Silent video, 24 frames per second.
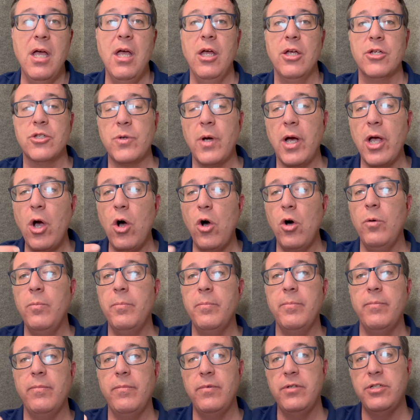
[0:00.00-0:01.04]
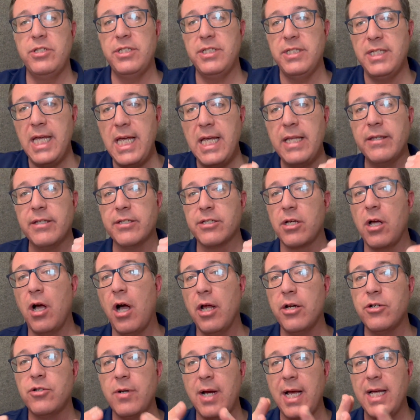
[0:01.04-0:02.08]
So I hope seeing this
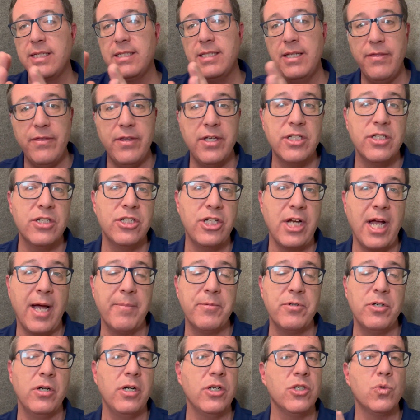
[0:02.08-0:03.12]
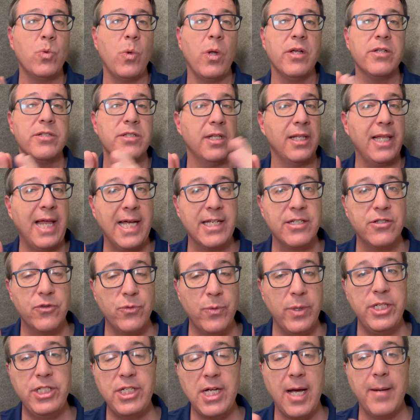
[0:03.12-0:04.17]
contrast in this chapter as well as the last
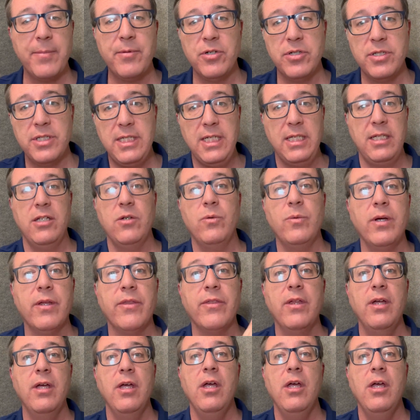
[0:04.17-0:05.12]
three chapters dealing with